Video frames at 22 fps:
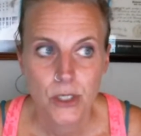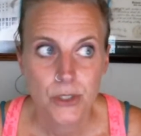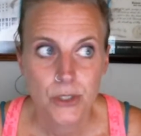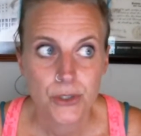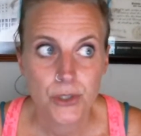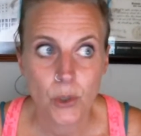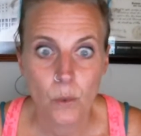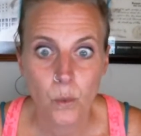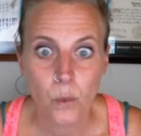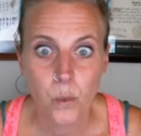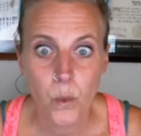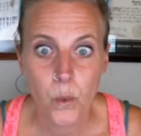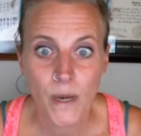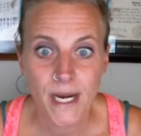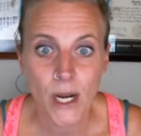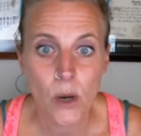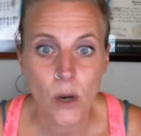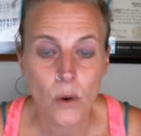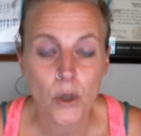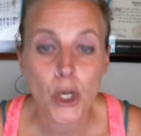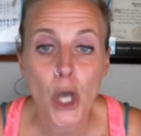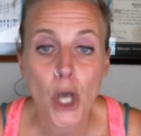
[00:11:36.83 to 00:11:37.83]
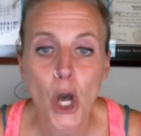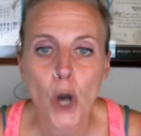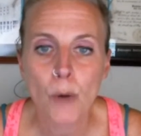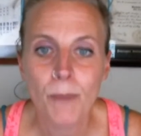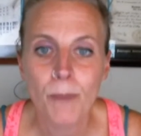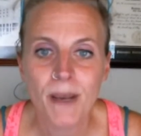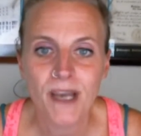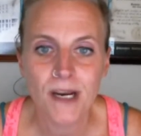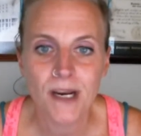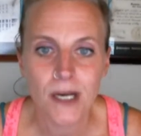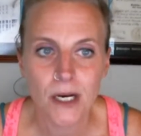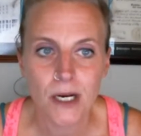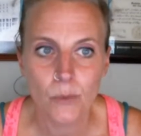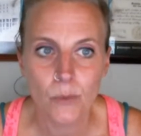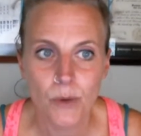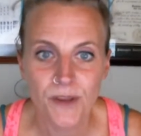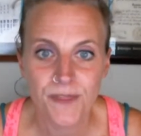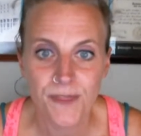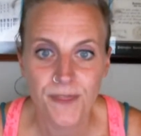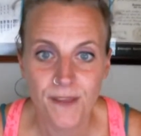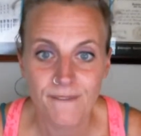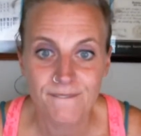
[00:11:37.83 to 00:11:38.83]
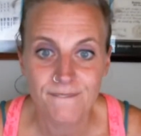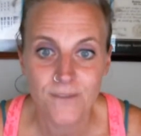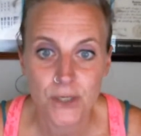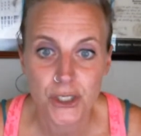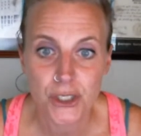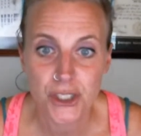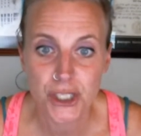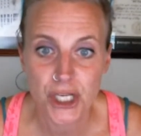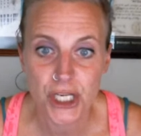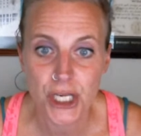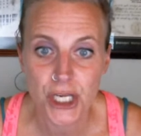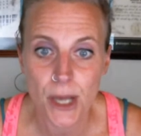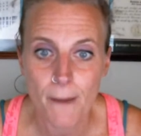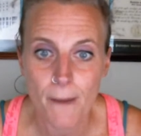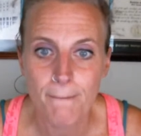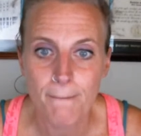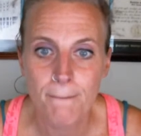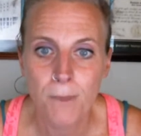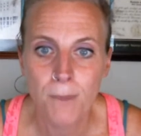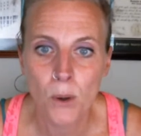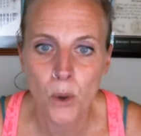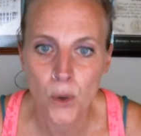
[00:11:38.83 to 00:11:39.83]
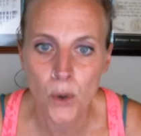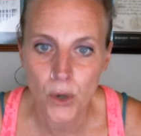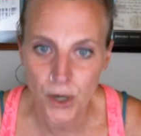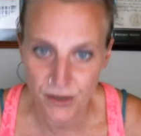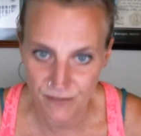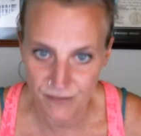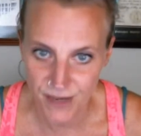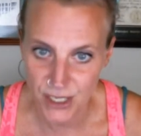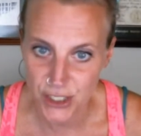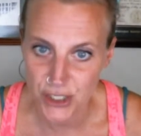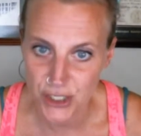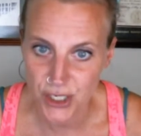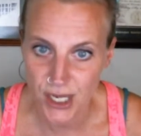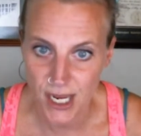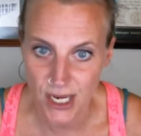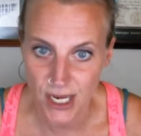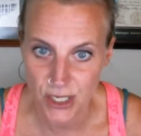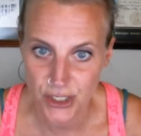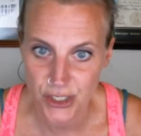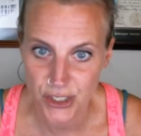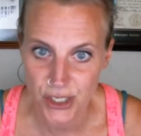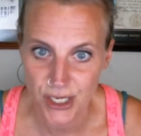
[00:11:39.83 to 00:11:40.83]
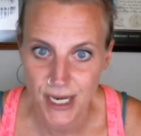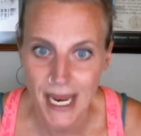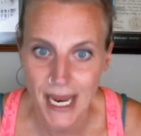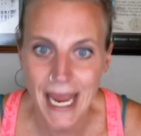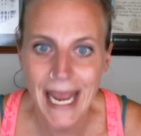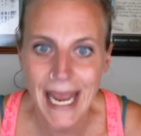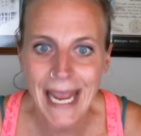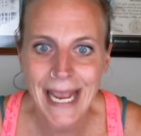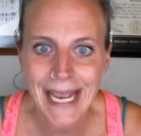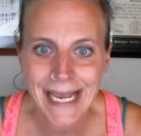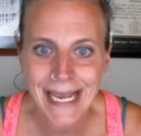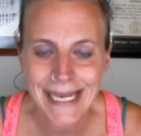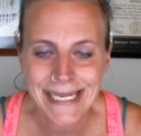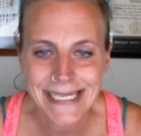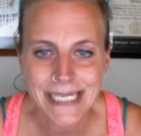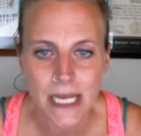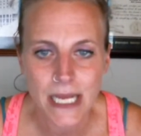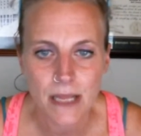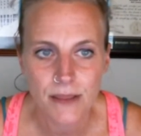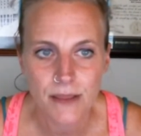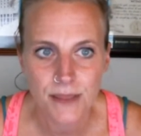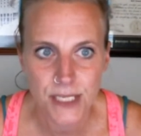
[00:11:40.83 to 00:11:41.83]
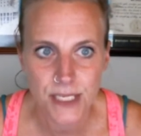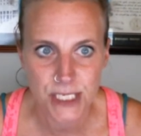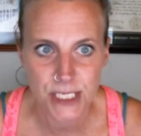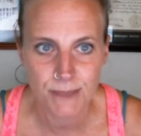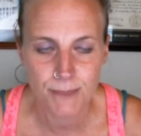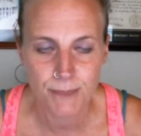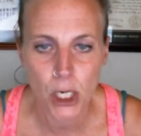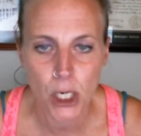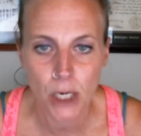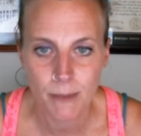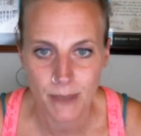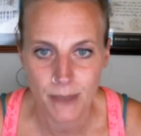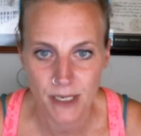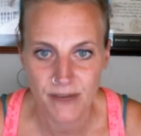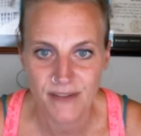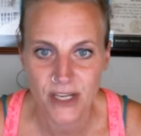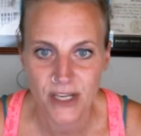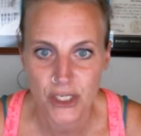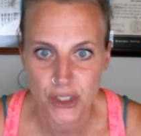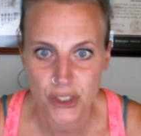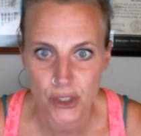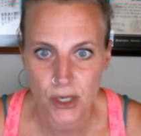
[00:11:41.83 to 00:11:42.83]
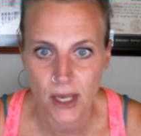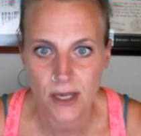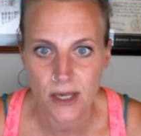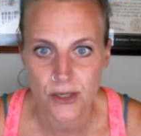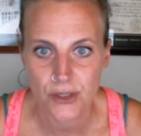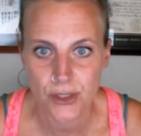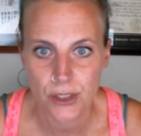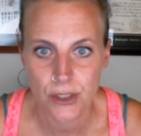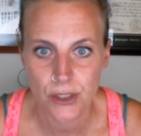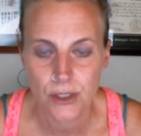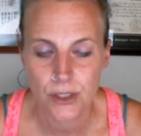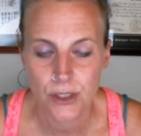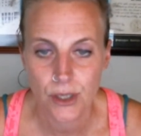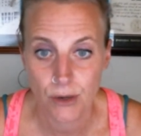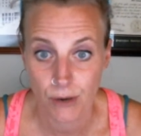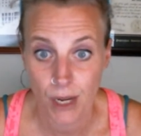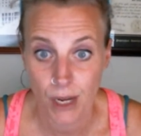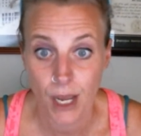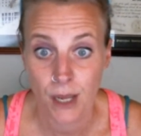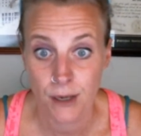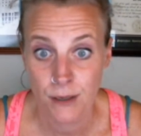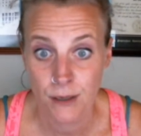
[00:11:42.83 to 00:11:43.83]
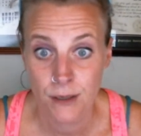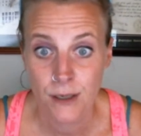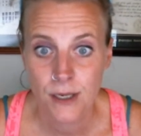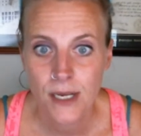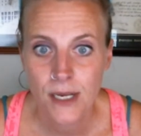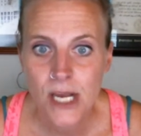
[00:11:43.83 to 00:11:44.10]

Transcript: So we don't co-parent with the Virginia Board of Education and the Department of Education. Okay.